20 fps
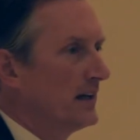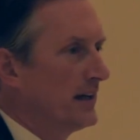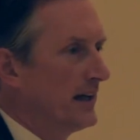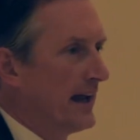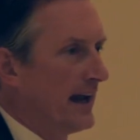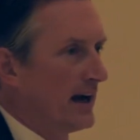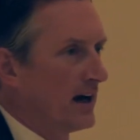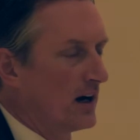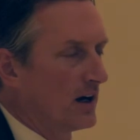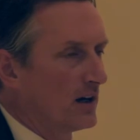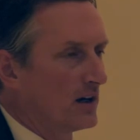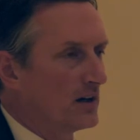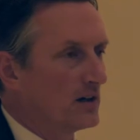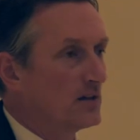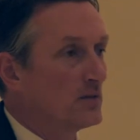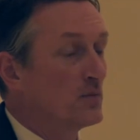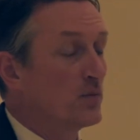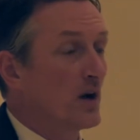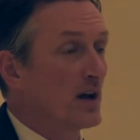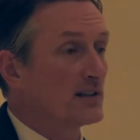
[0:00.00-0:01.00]
care
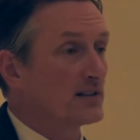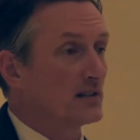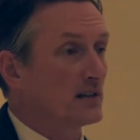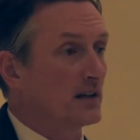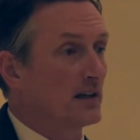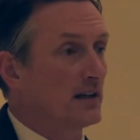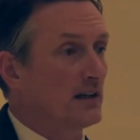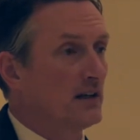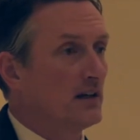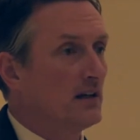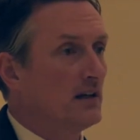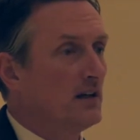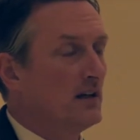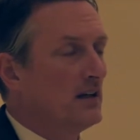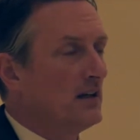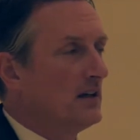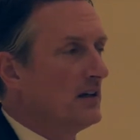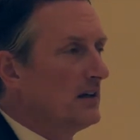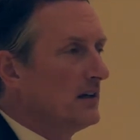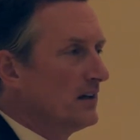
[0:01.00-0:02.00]
presently. And
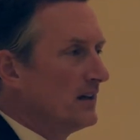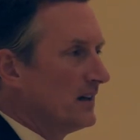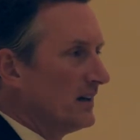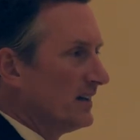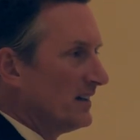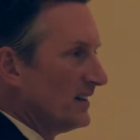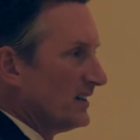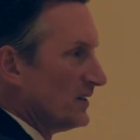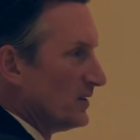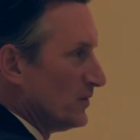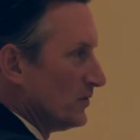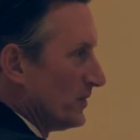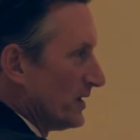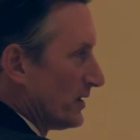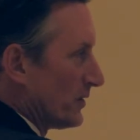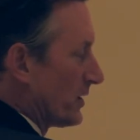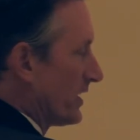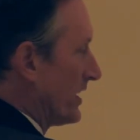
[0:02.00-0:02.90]
then